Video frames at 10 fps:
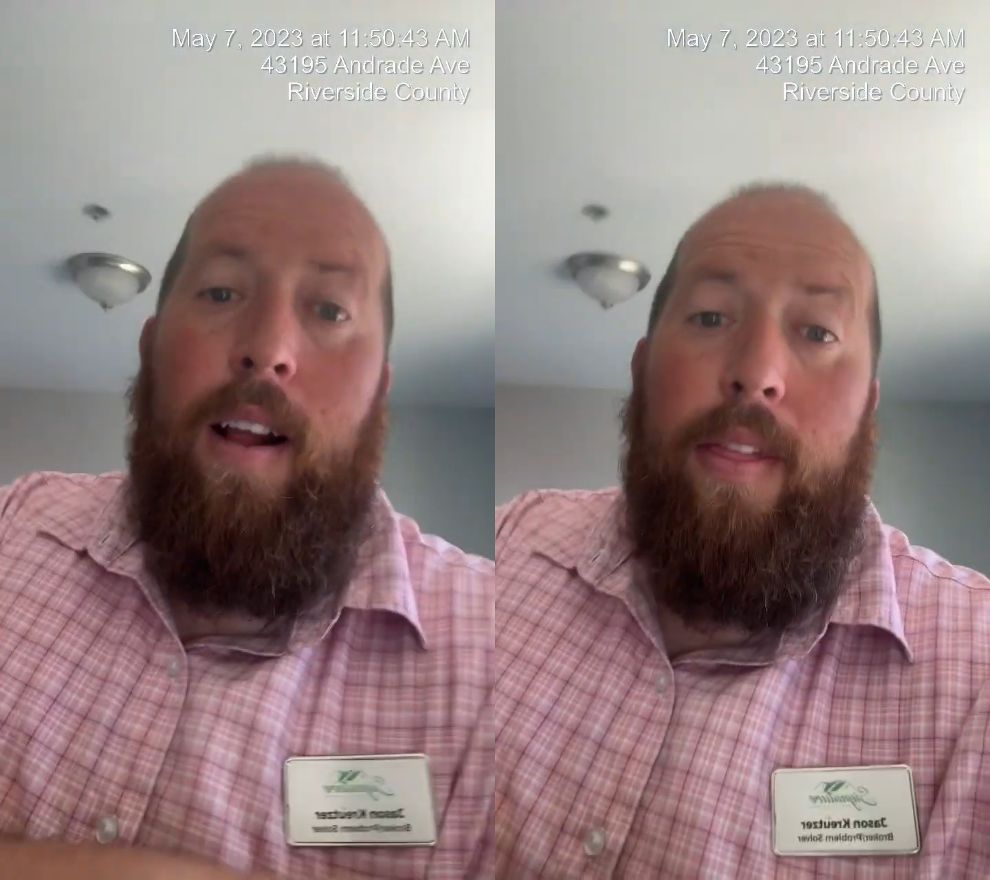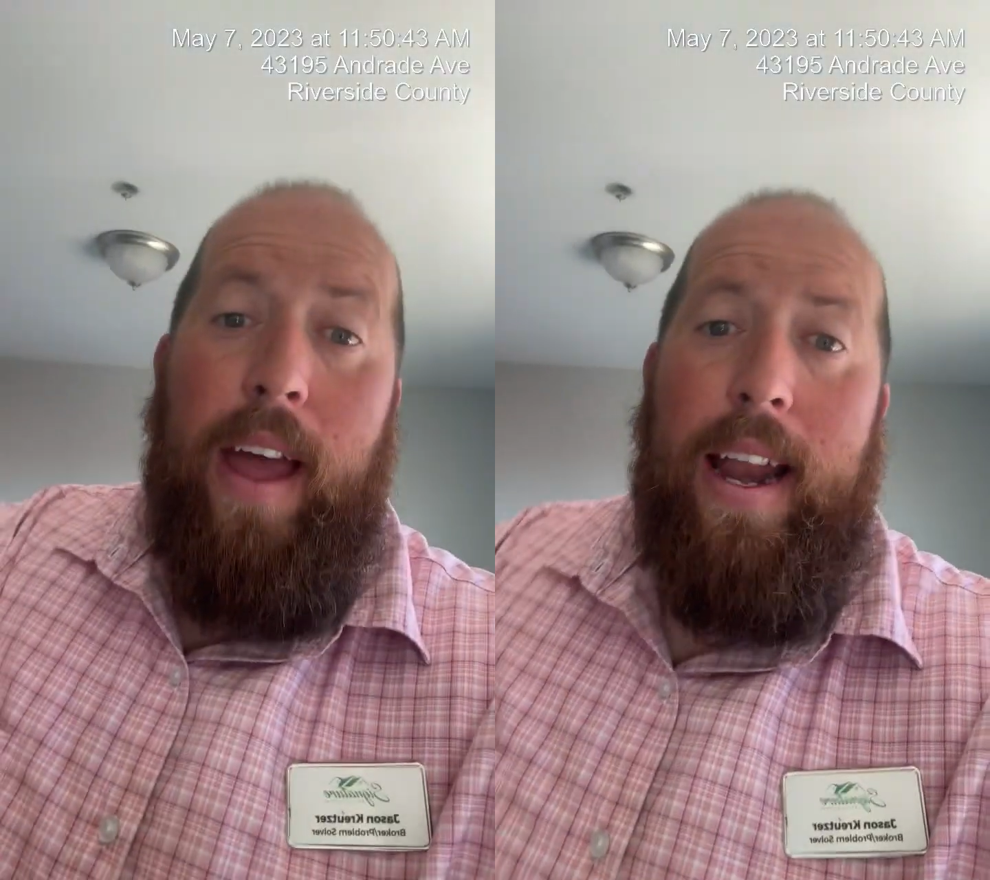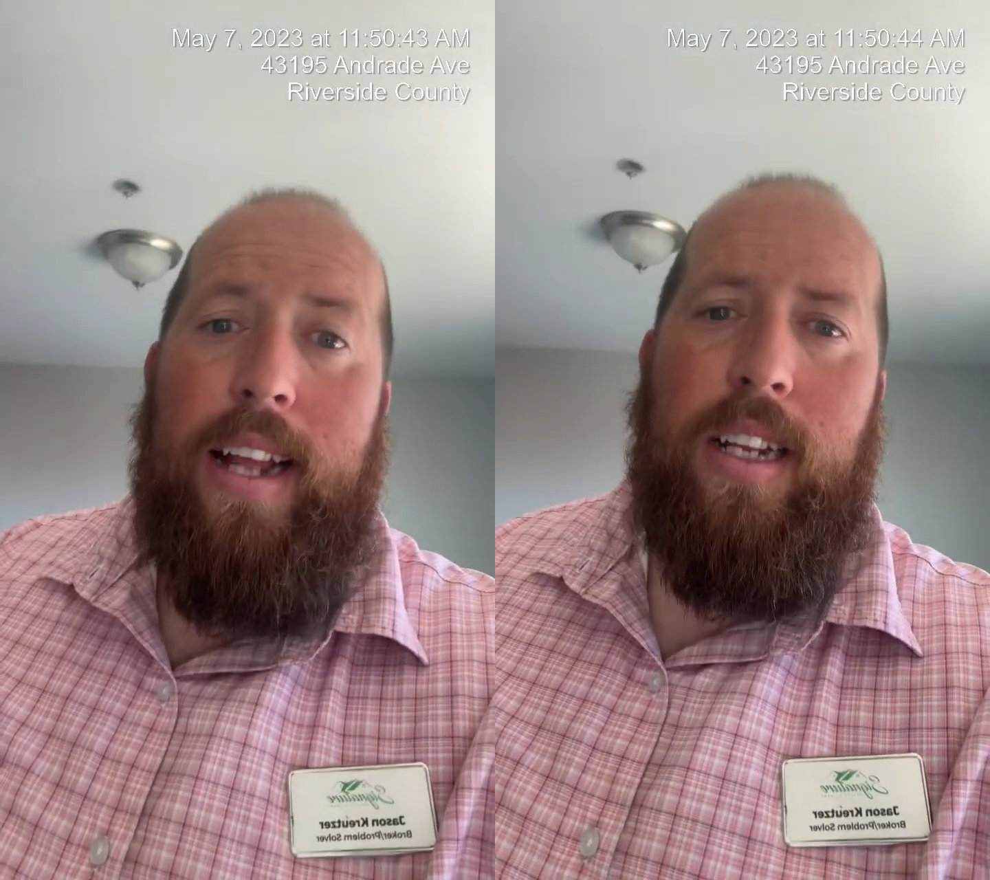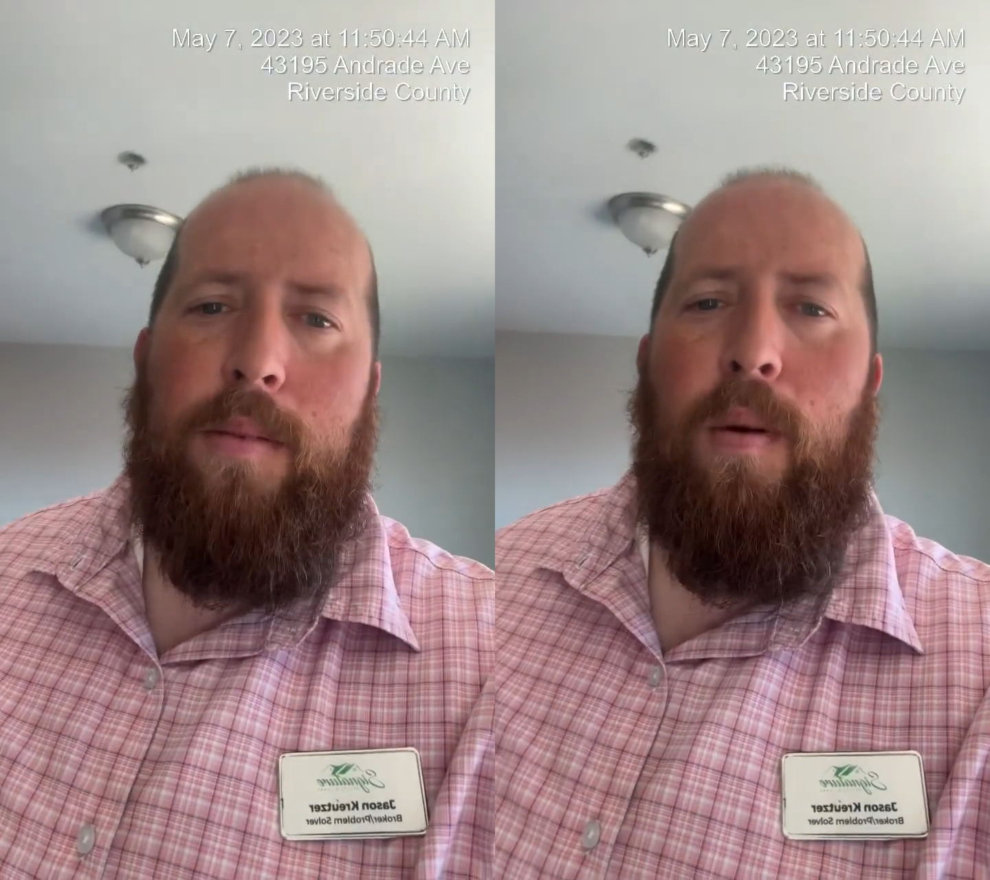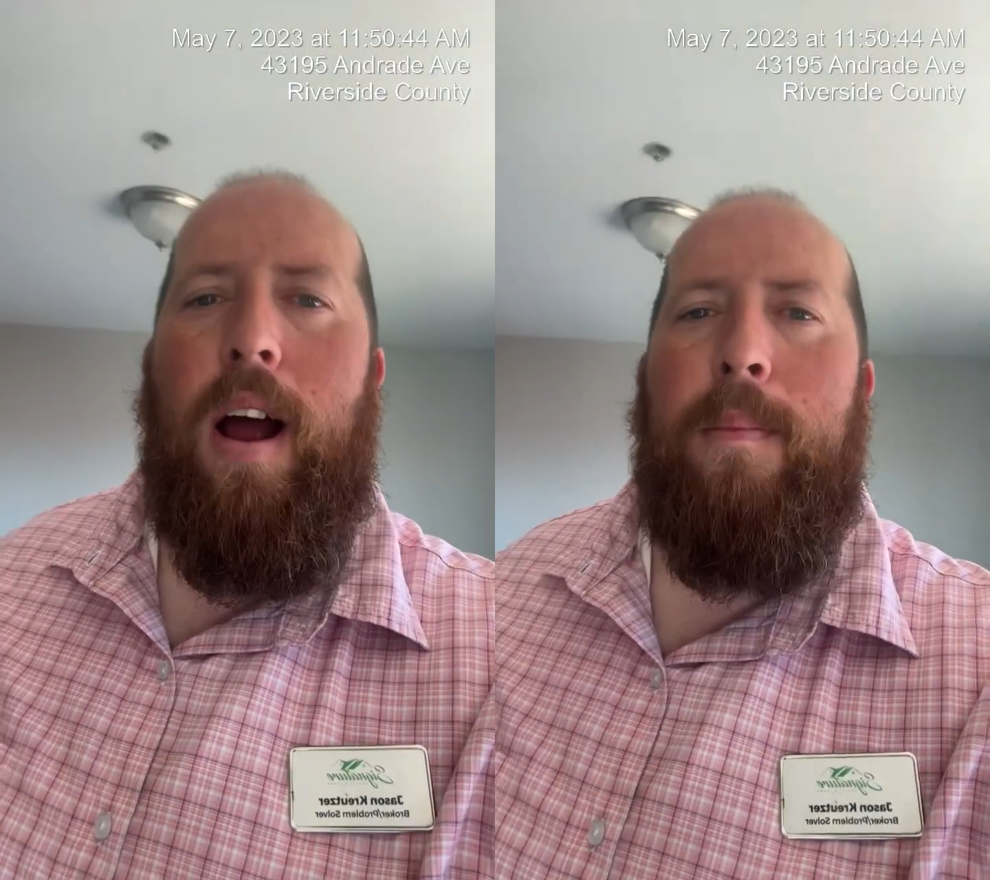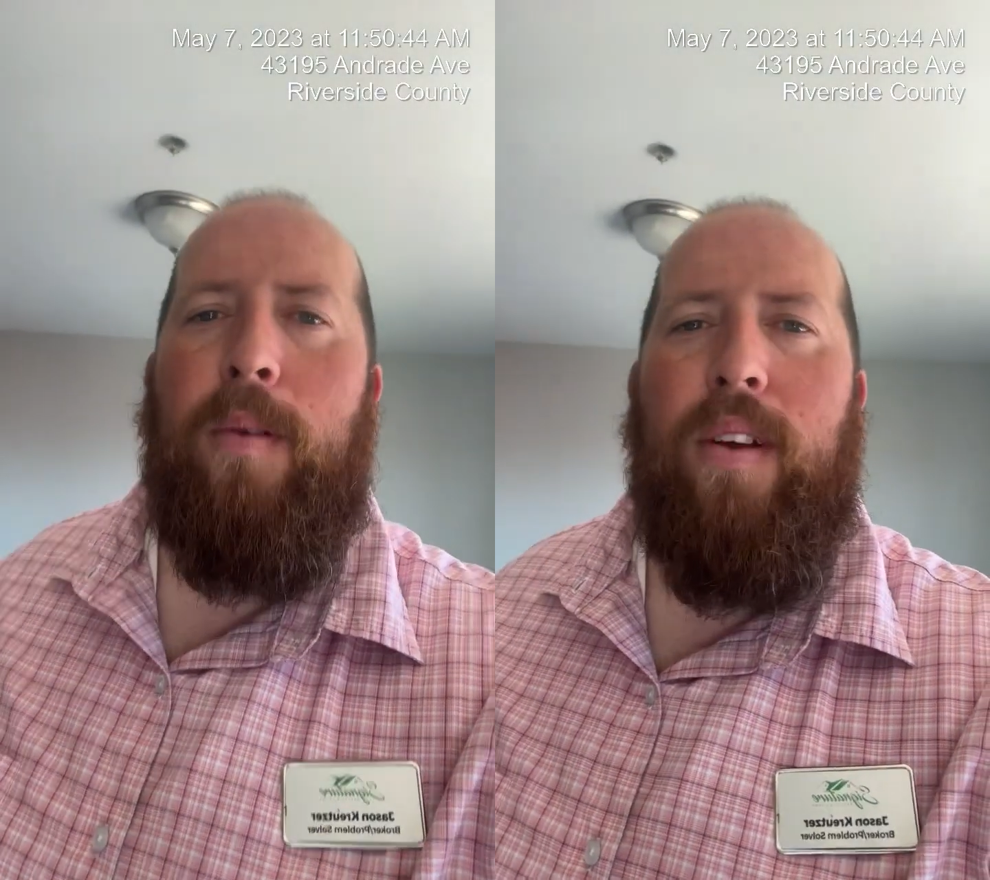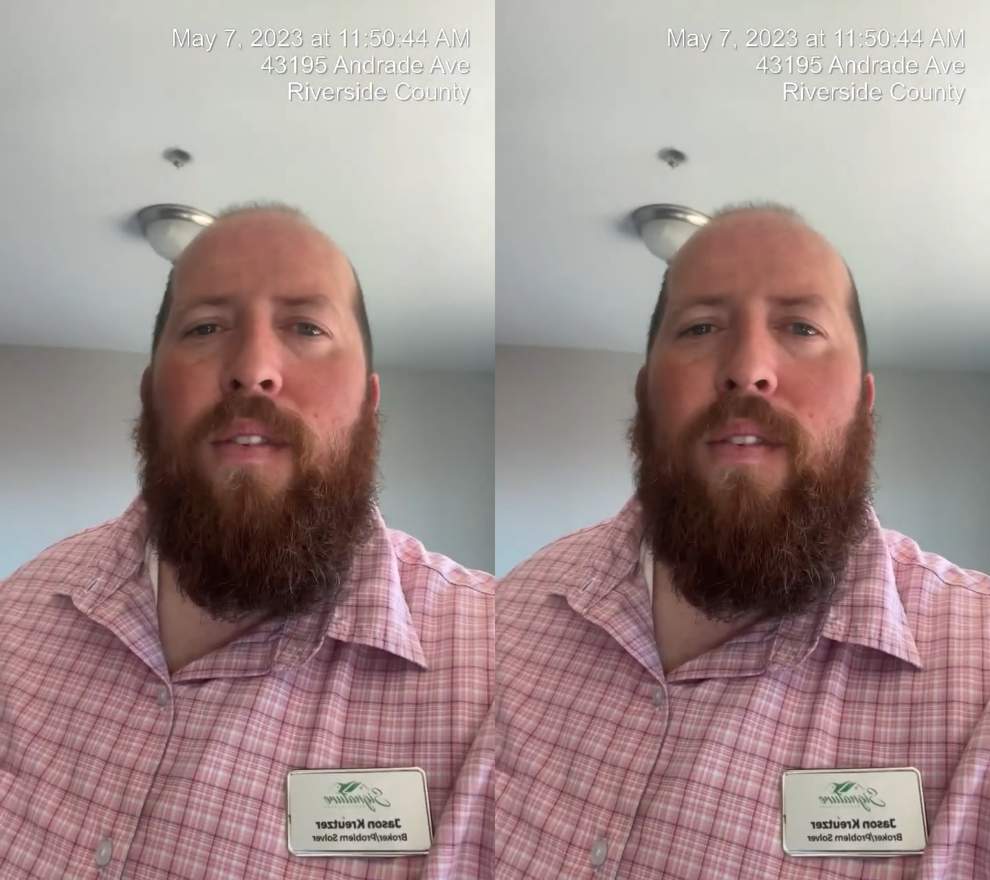that is the property